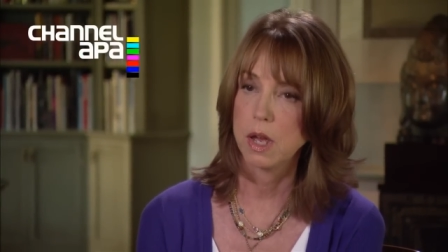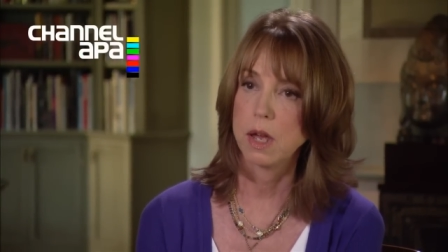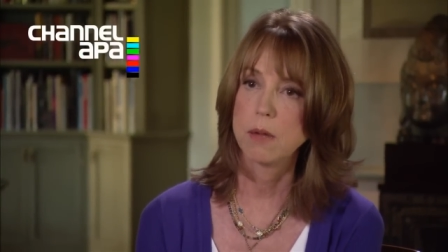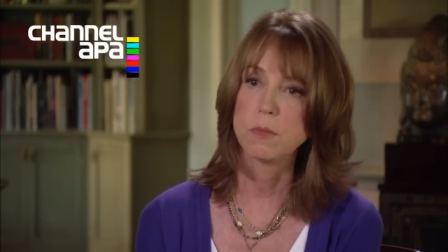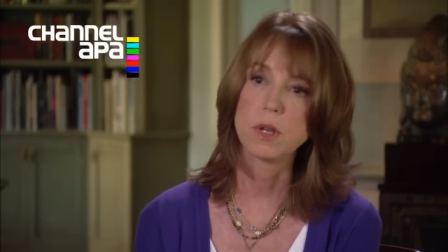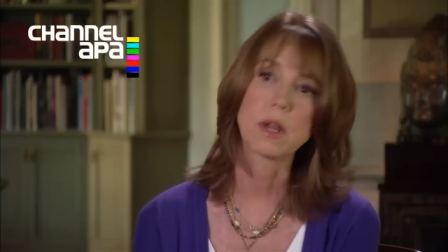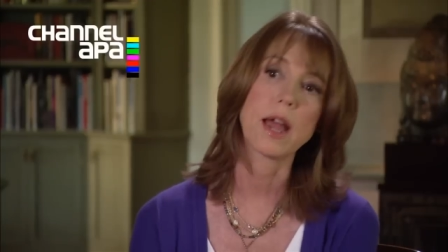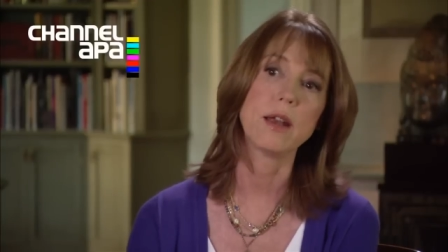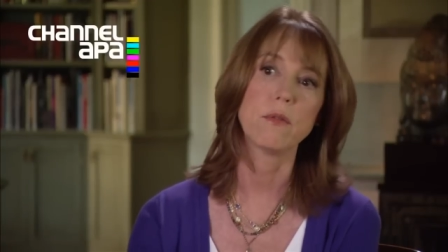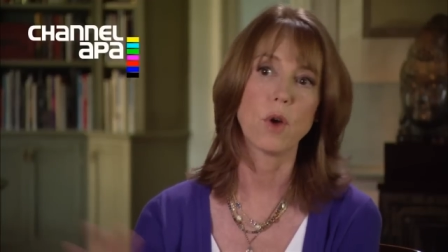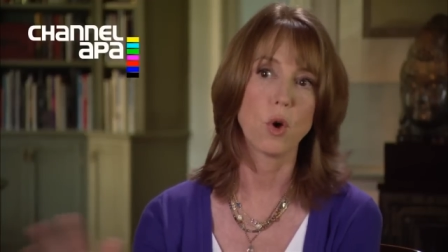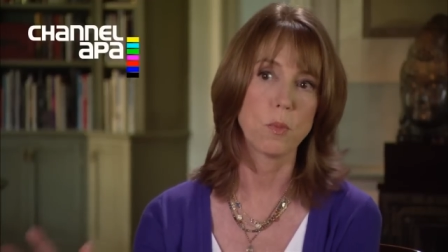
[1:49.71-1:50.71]
um, to
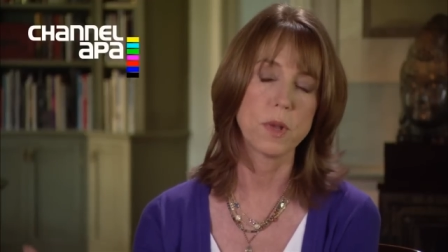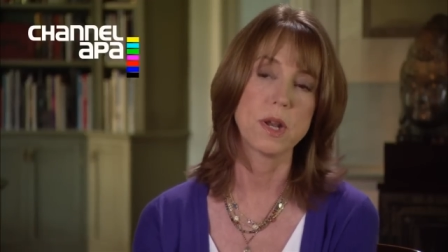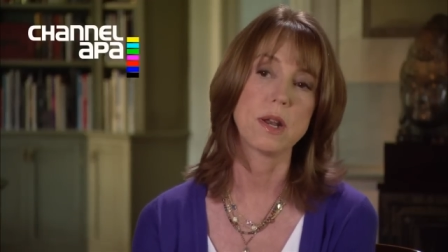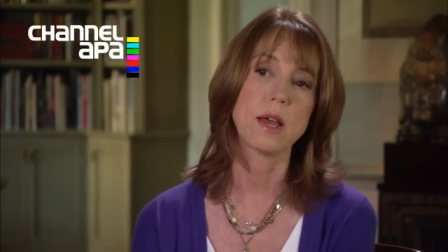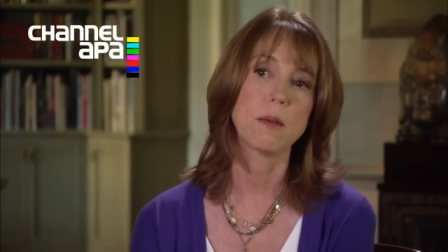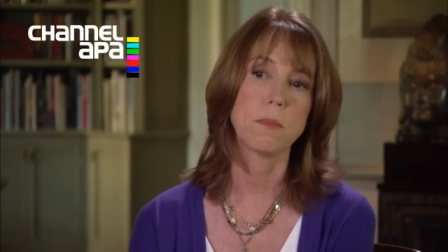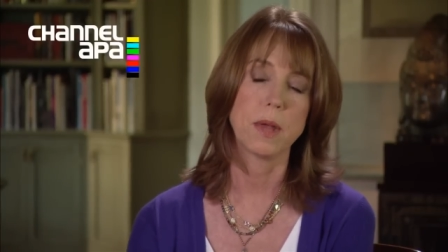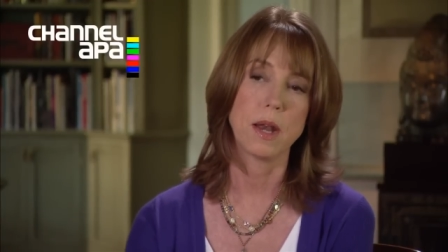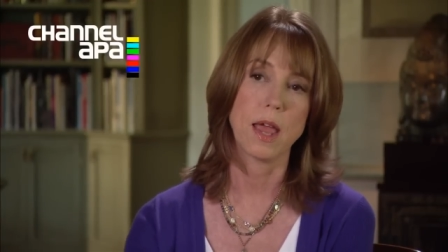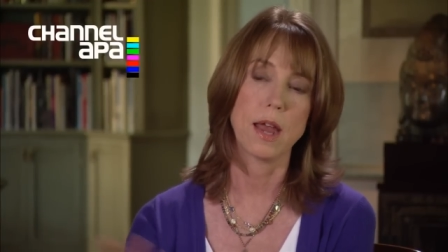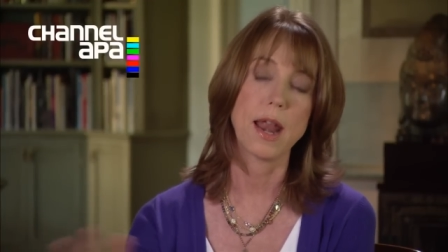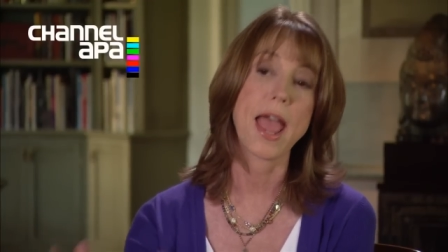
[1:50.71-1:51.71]
kind of open it up
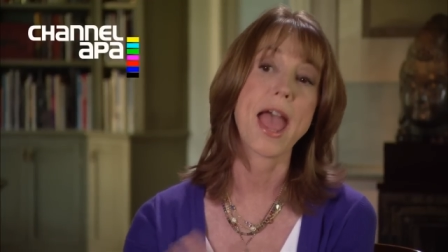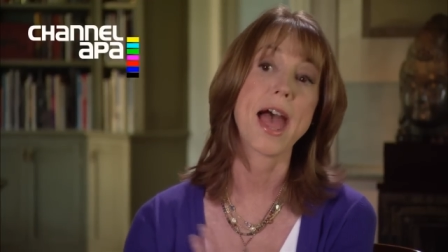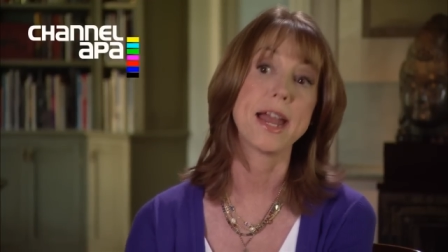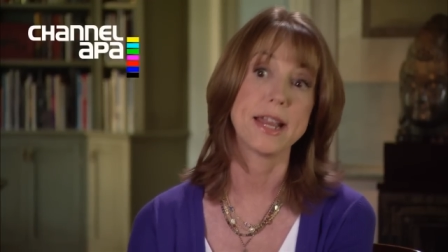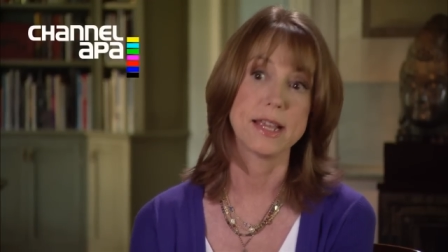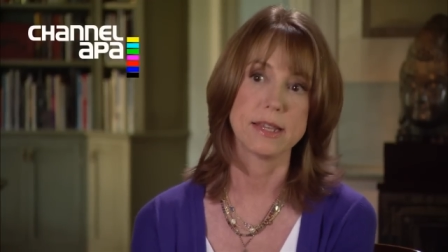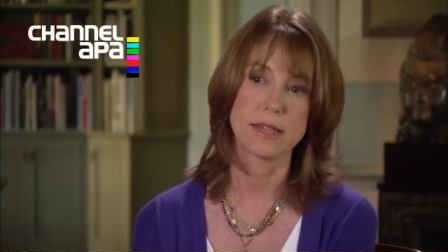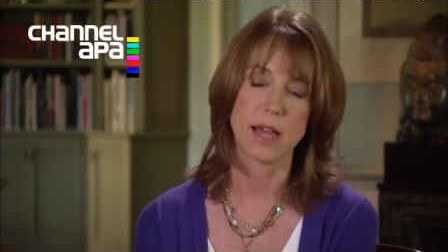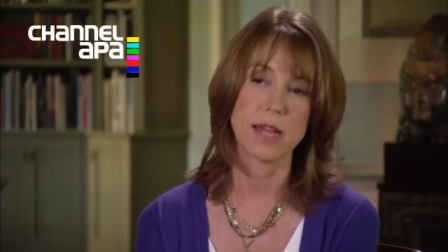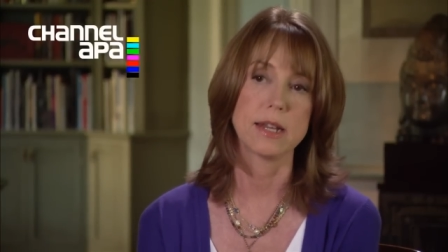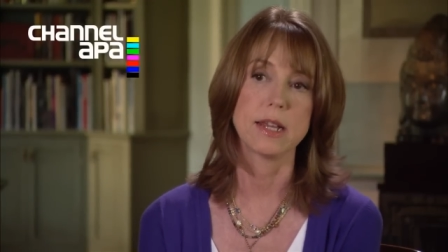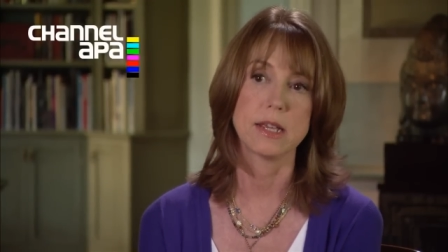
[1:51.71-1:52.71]
and, and add his
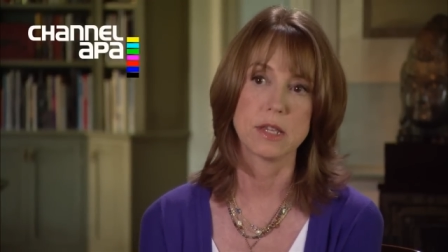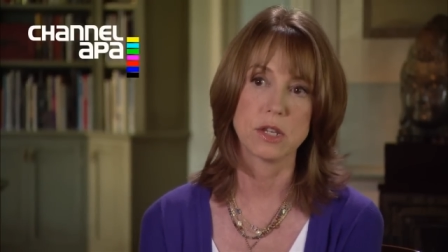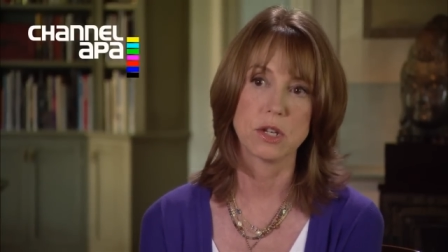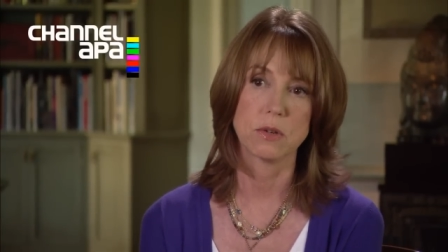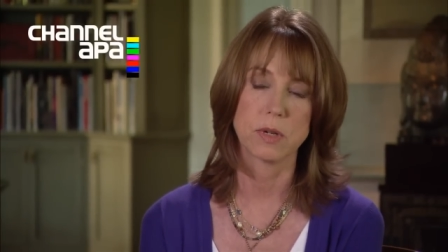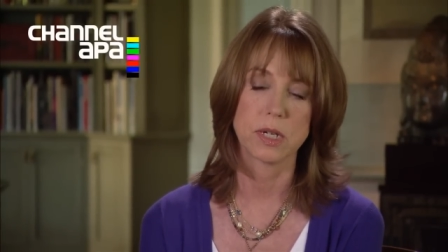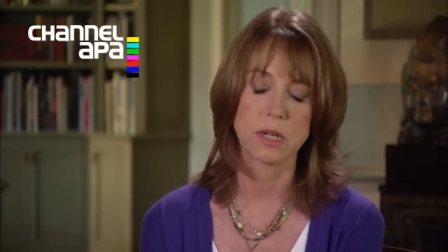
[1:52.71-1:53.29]
ideas to